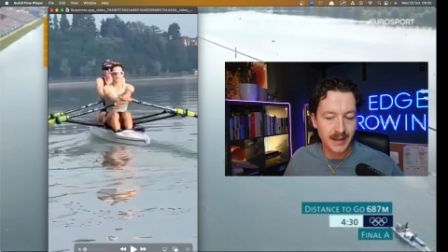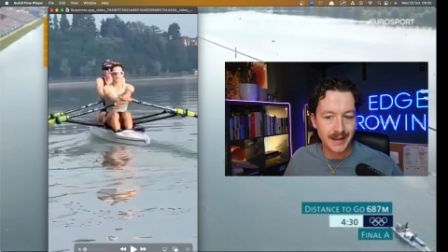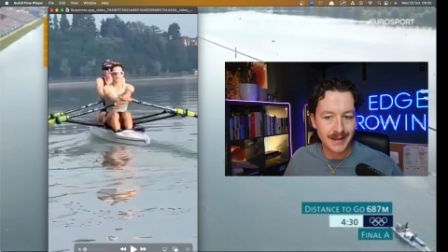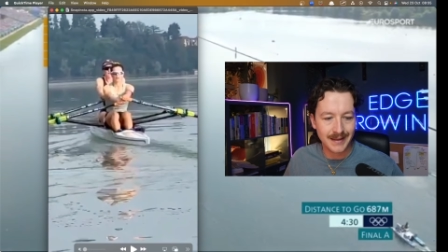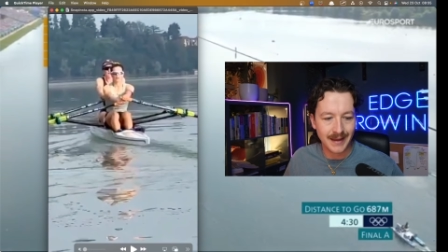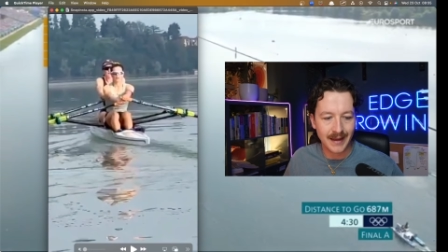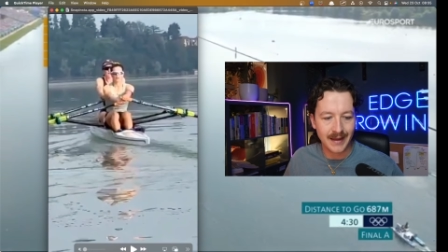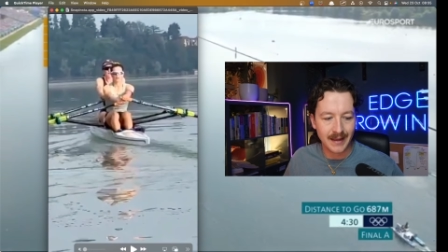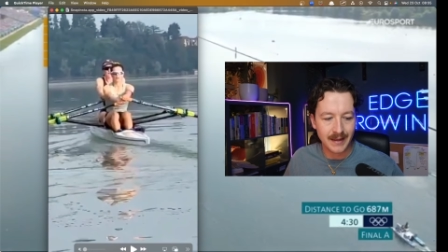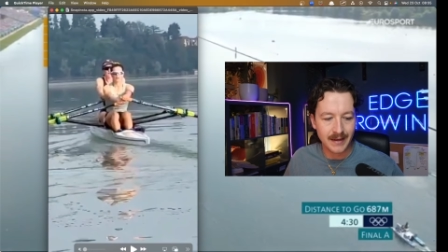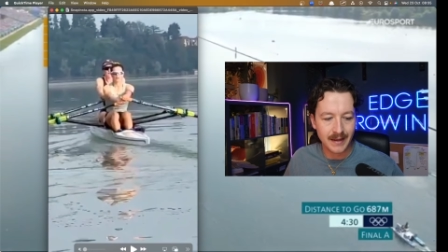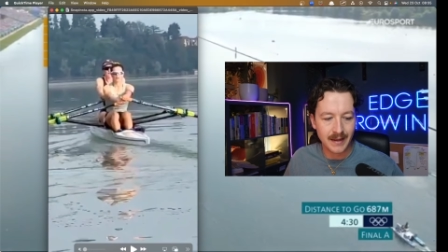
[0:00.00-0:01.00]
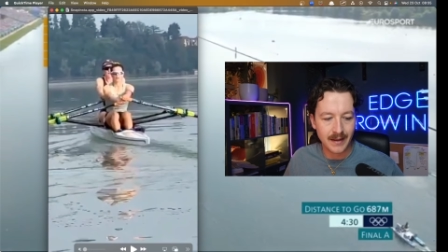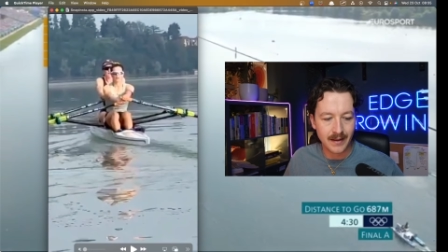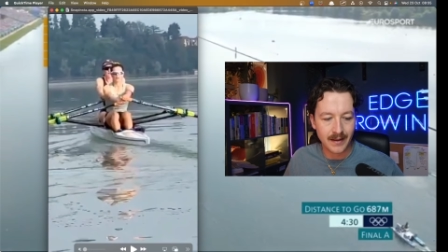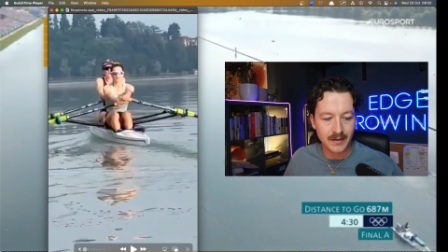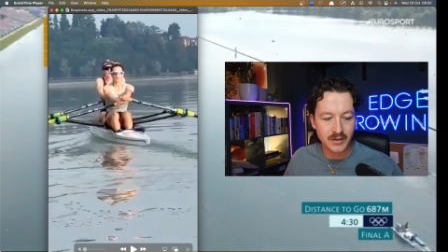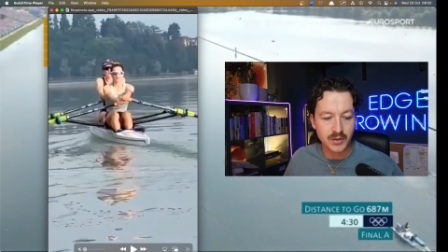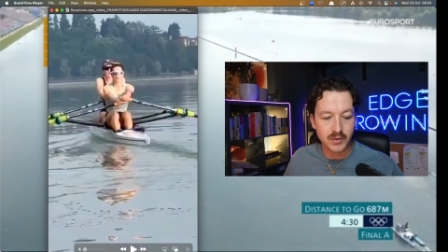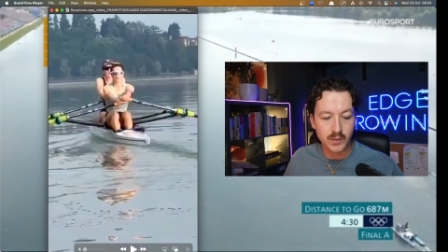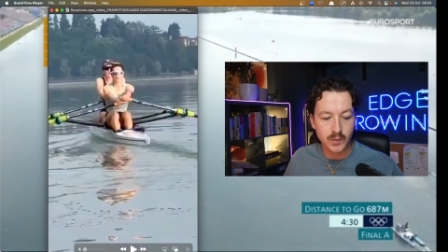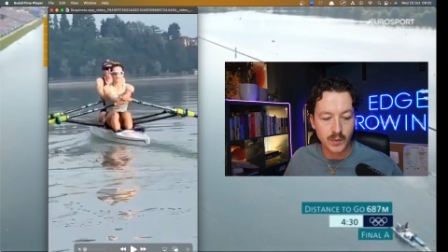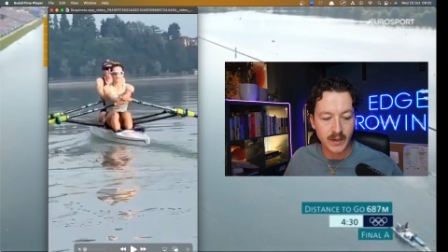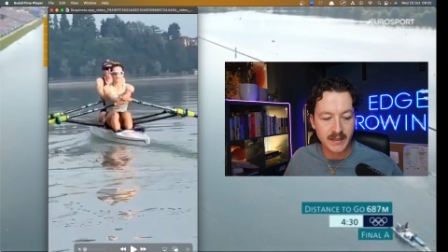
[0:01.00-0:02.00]
in tune
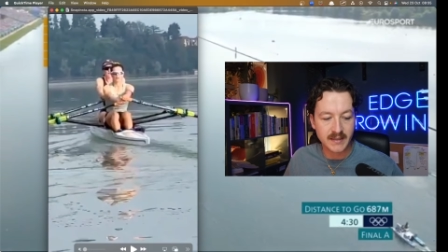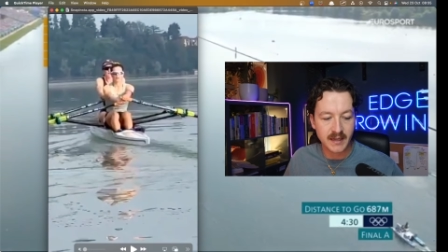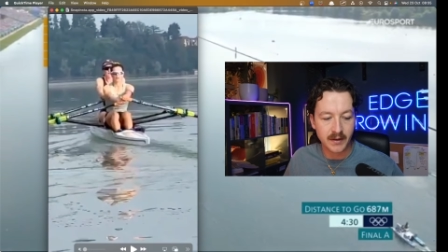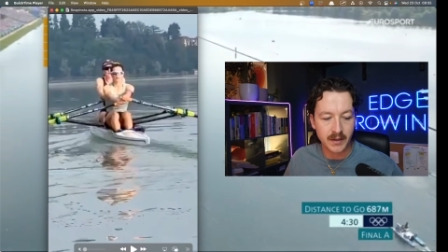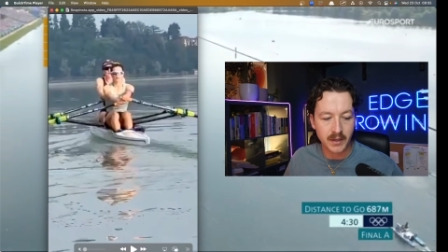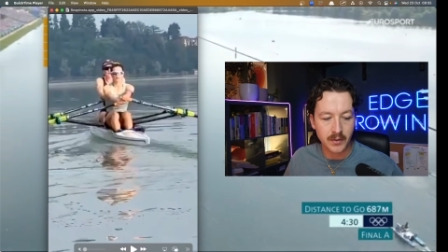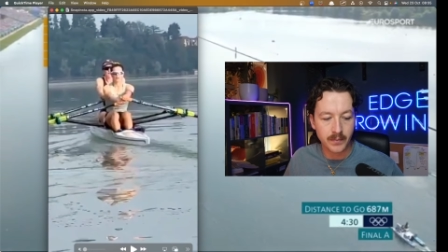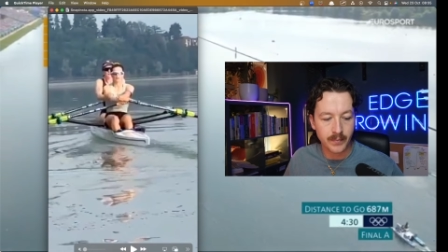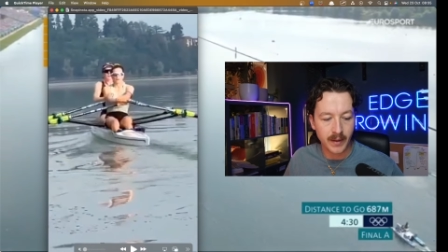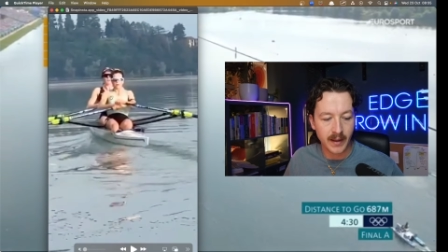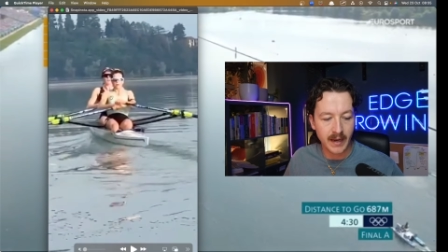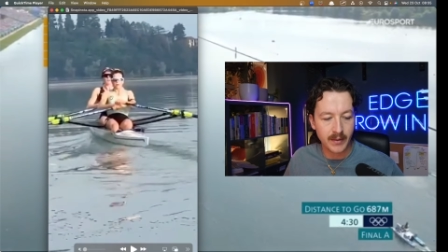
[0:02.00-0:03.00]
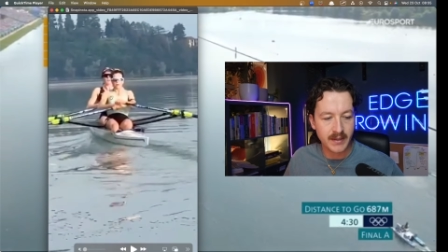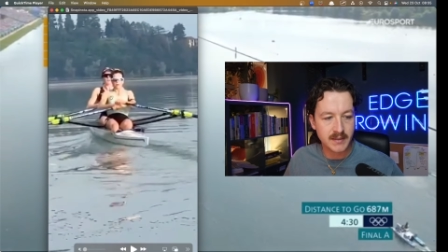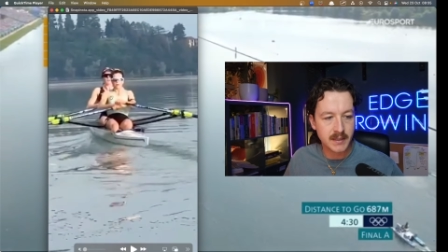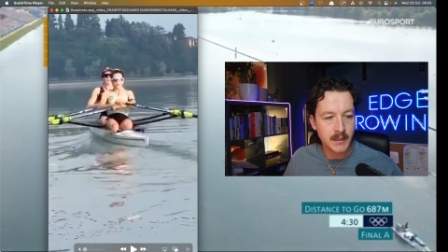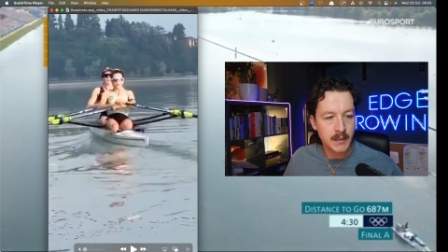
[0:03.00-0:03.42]
with what it's telling you. But anyways,